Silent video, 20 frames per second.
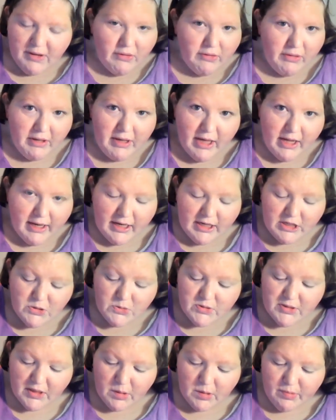I only got it because it
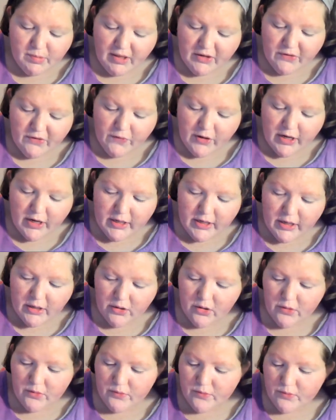was like a Black Friday
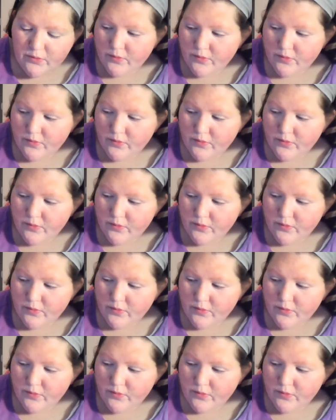deal.